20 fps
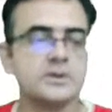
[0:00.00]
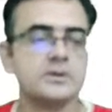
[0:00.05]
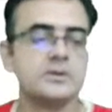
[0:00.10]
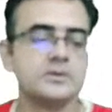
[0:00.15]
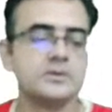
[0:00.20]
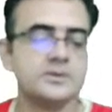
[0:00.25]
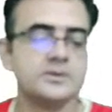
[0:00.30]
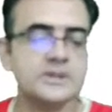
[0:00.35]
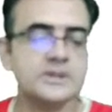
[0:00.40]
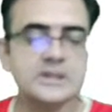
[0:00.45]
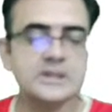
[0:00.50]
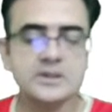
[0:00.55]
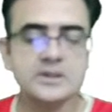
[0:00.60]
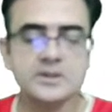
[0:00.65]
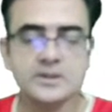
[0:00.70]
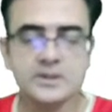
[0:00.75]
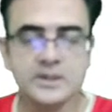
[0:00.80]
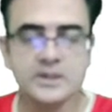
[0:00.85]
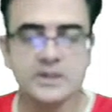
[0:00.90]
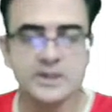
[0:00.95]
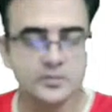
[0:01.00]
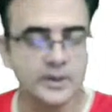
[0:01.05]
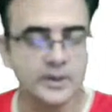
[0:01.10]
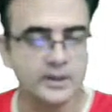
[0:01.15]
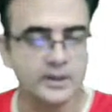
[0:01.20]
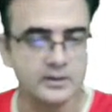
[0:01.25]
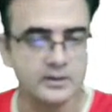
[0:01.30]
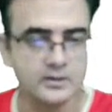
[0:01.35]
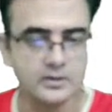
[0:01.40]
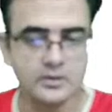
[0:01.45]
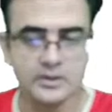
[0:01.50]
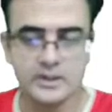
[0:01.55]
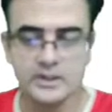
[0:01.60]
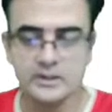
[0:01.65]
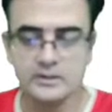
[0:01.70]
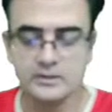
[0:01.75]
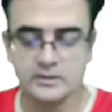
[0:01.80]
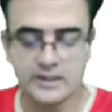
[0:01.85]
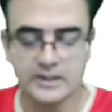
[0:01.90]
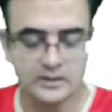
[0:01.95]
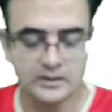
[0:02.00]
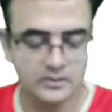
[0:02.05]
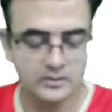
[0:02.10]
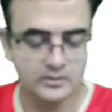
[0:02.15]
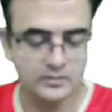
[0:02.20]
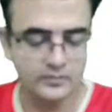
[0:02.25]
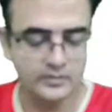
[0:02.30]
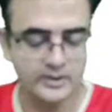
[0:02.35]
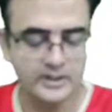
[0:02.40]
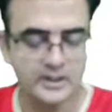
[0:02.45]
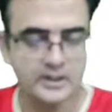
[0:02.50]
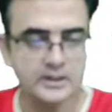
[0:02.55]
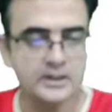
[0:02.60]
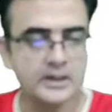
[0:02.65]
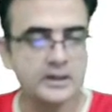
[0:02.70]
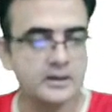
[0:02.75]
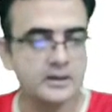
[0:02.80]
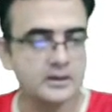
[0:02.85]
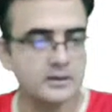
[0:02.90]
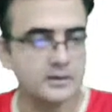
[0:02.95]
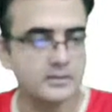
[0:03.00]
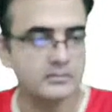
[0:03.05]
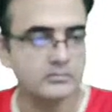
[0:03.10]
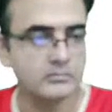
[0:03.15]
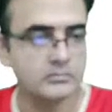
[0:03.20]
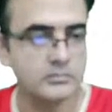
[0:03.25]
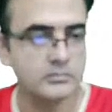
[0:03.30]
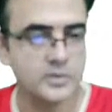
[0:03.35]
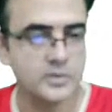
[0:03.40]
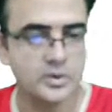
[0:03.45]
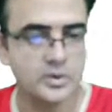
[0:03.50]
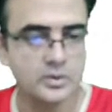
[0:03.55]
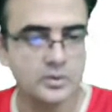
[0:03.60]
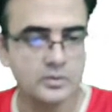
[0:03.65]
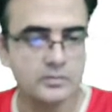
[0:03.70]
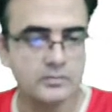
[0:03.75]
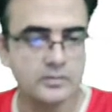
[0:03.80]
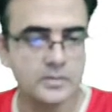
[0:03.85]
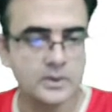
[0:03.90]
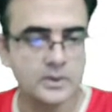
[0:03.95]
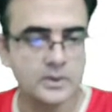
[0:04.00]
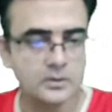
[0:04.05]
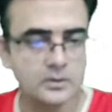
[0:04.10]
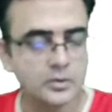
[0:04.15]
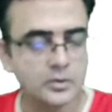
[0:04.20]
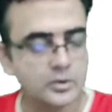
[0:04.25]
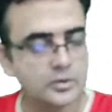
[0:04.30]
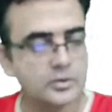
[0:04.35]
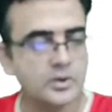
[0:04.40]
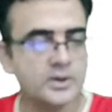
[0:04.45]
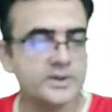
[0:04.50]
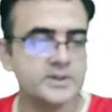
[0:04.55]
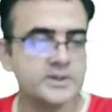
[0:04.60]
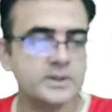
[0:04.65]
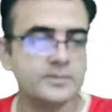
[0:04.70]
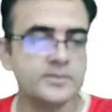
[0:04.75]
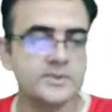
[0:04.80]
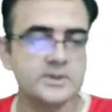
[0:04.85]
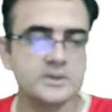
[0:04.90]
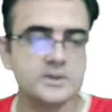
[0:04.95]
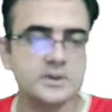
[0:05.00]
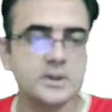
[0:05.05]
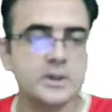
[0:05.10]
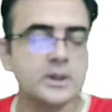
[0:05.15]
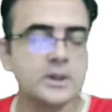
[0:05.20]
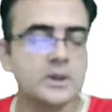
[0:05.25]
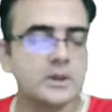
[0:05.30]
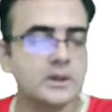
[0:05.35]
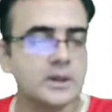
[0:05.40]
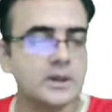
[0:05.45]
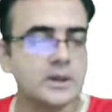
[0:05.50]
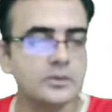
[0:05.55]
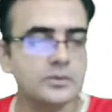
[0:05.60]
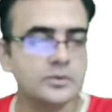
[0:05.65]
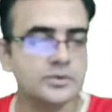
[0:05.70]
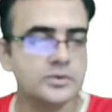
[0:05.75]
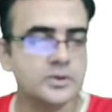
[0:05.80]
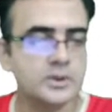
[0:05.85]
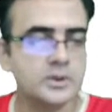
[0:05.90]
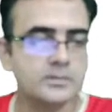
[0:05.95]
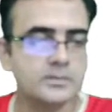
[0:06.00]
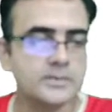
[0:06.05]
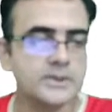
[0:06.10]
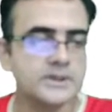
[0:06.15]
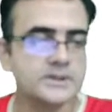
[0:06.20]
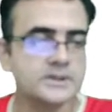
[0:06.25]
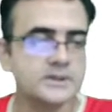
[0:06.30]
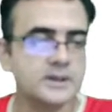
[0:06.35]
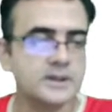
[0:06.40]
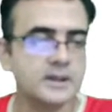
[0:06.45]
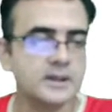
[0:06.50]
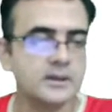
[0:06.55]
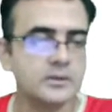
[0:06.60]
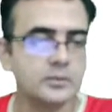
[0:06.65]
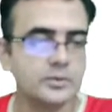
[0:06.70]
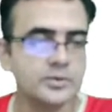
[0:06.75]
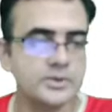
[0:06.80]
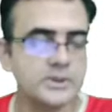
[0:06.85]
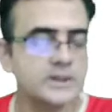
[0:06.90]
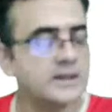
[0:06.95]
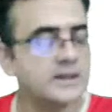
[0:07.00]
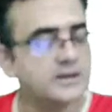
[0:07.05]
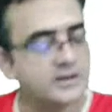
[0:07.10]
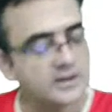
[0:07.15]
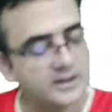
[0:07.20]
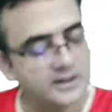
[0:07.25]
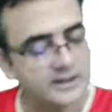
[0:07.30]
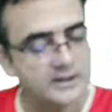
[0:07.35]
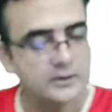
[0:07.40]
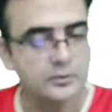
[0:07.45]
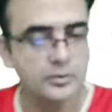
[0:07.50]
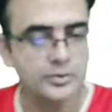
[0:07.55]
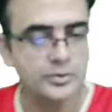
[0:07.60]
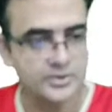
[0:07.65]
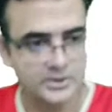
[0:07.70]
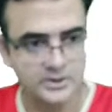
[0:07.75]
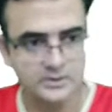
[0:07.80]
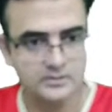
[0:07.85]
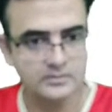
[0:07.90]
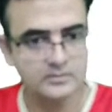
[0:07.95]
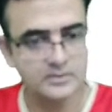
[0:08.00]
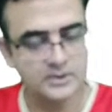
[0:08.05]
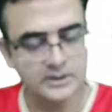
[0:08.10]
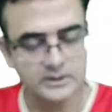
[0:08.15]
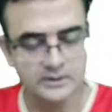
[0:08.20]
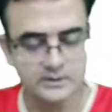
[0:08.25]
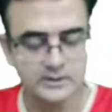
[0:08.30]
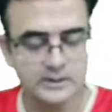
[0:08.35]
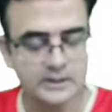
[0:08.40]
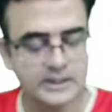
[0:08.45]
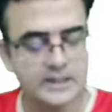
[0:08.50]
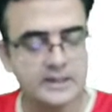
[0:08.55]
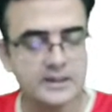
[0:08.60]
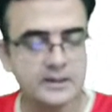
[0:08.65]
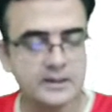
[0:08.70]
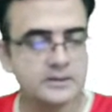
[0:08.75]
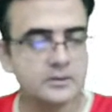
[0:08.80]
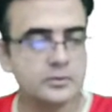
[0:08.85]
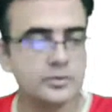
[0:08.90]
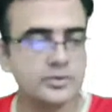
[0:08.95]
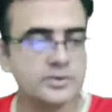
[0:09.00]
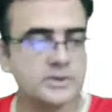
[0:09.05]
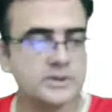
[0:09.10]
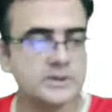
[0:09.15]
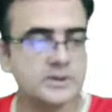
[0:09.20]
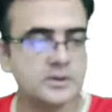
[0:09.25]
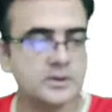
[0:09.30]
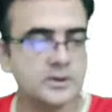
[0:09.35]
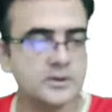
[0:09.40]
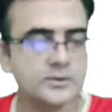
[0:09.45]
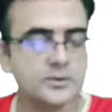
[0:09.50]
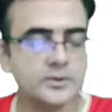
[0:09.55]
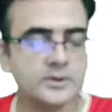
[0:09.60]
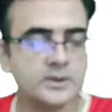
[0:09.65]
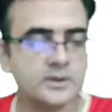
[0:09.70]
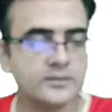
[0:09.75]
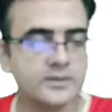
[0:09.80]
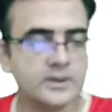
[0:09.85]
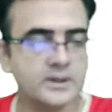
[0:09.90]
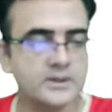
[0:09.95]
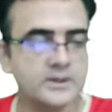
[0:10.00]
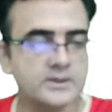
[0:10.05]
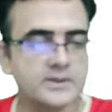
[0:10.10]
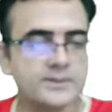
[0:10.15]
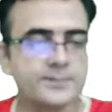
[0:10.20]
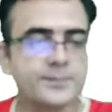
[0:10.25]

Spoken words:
see this one, okay? Then we can get good concepts how to solve this question and related question. Again, other questions are also there with this